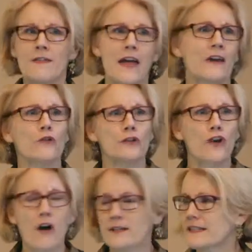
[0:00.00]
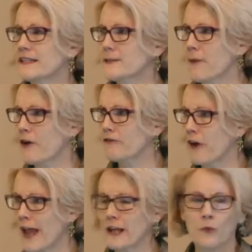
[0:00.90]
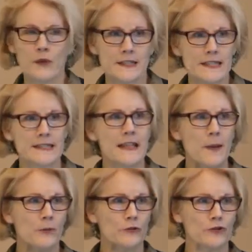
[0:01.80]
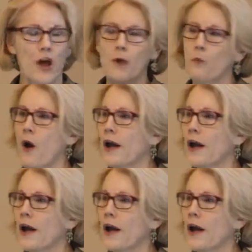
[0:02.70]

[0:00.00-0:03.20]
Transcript: that could cause despair for anyone, disabled or not.